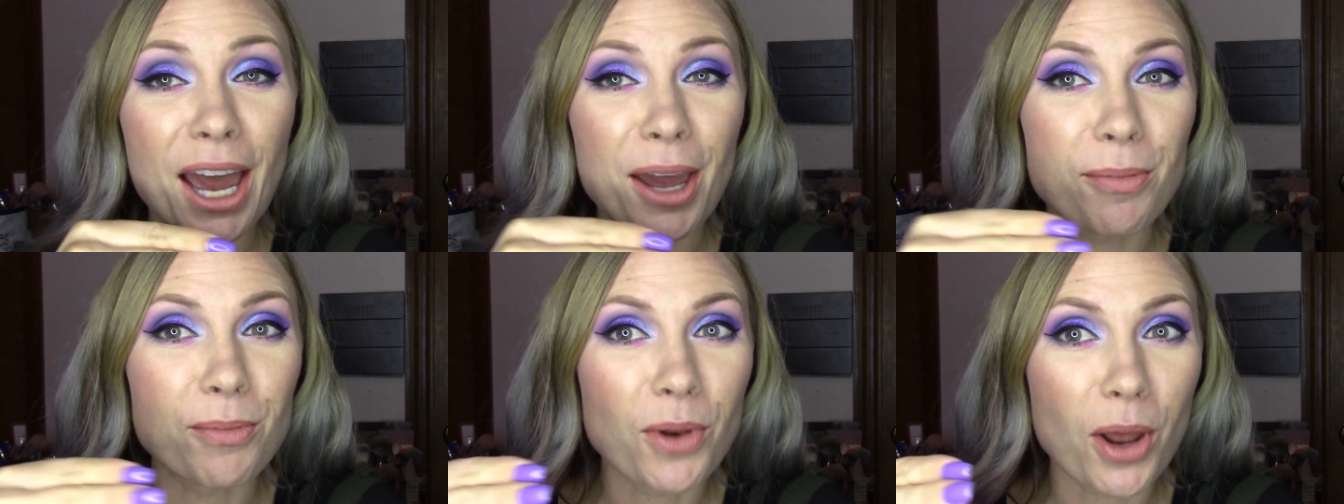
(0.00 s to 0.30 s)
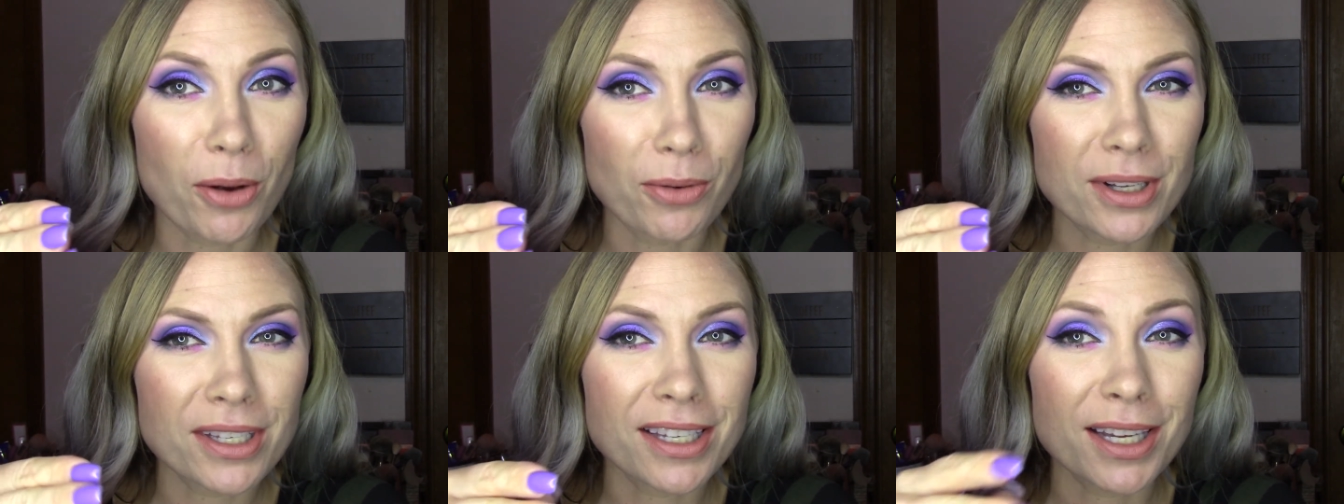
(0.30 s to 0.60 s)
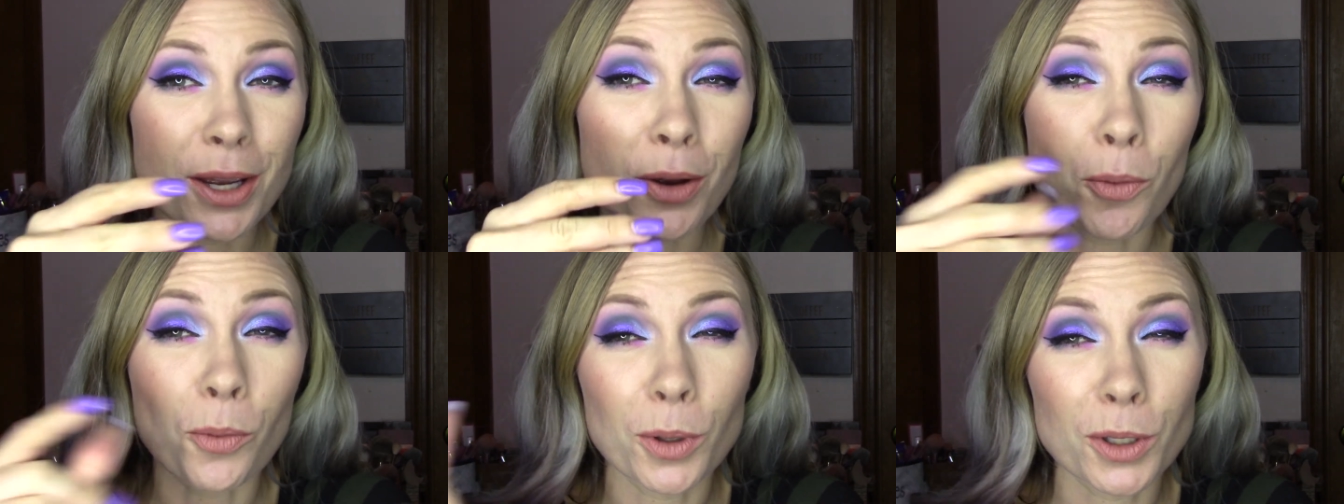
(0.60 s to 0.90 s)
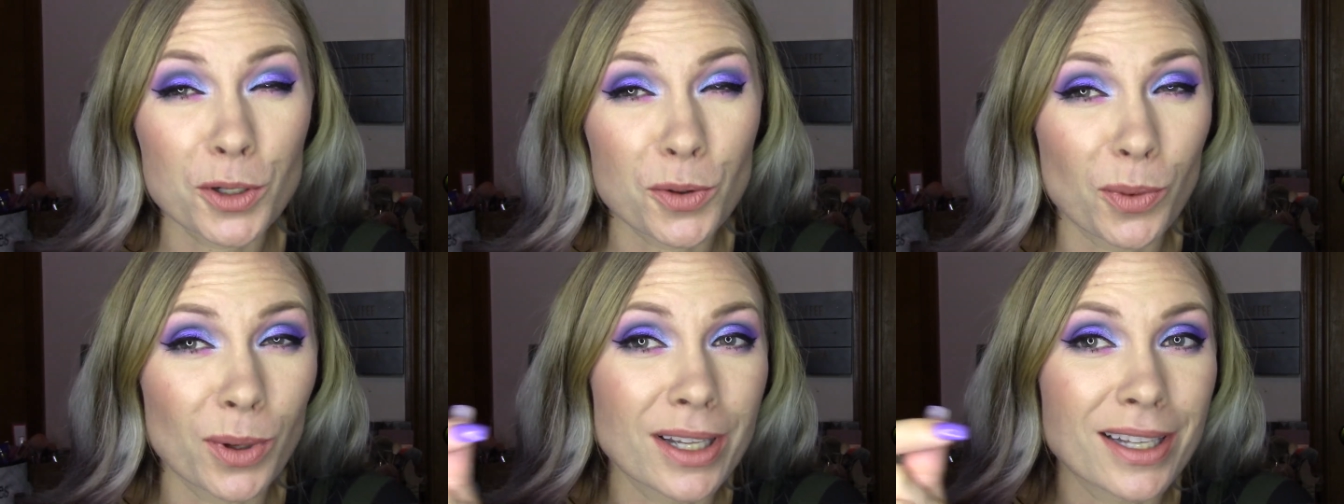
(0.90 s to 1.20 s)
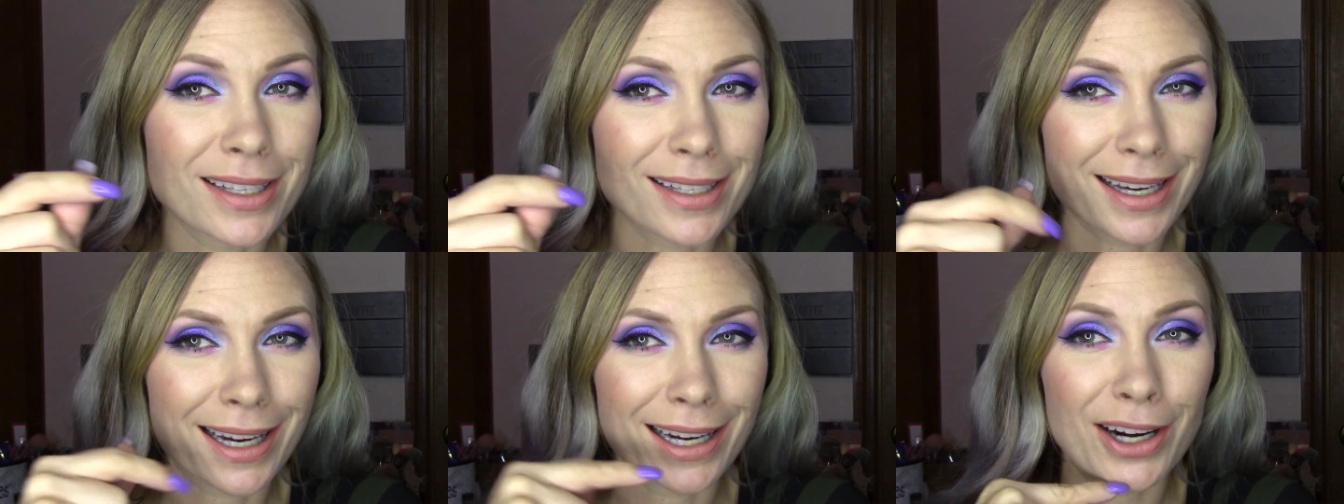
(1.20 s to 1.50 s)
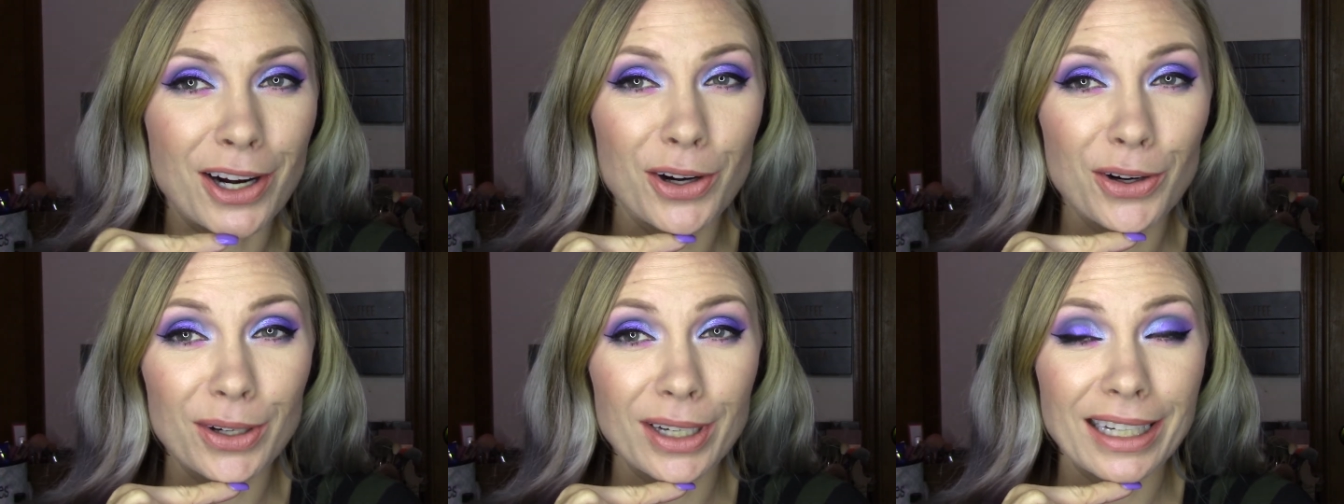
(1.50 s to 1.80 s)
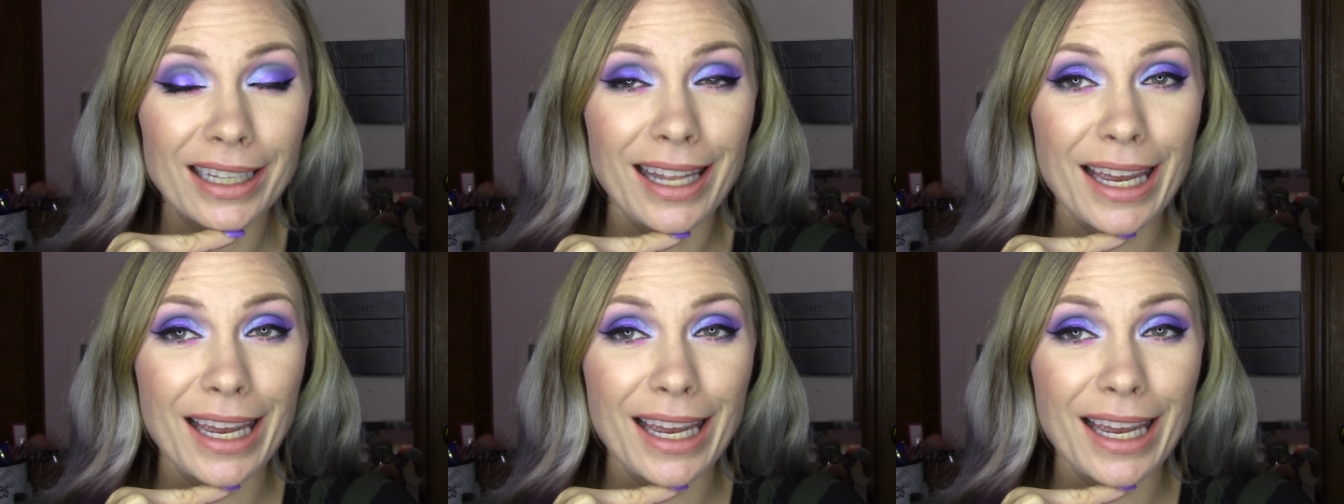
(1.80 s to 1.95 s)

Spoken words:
I'm noticing which ones I already